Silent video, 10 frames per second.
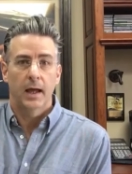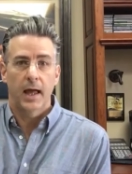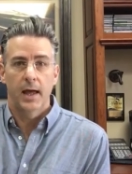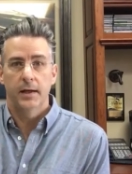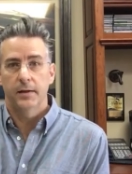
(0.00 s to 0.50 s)

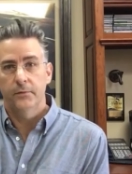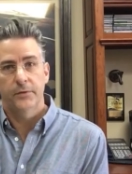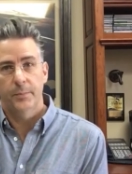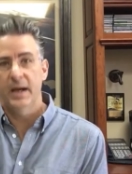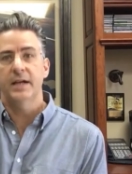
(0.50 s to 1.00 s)
And if
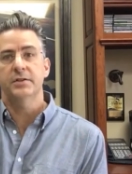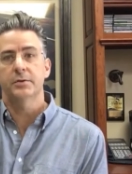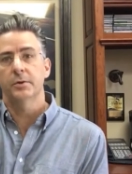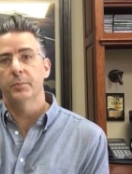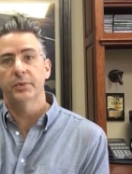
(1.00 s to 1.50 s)
the
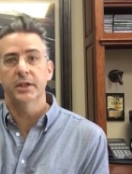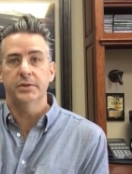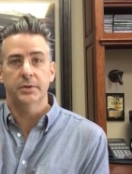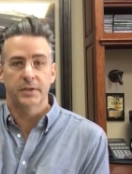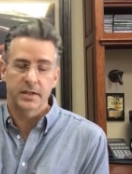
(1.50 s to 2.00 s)
pastor, the
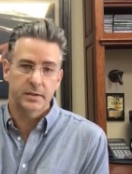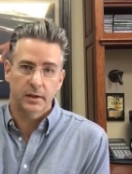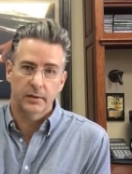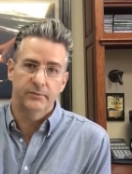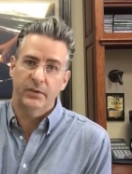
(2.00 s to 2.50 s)
preacher
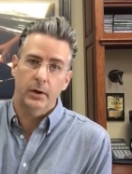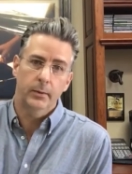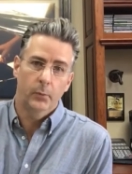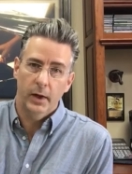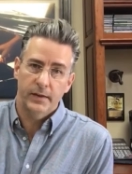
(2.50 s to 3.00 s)
doesn't
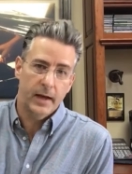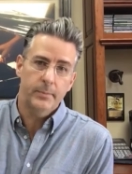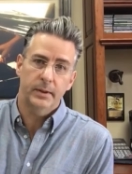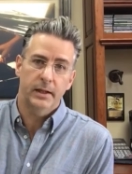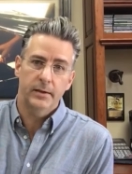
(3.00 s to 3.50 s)
confirm what they
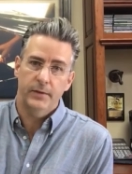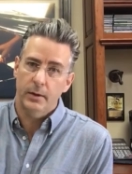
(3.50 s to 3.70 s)
believe,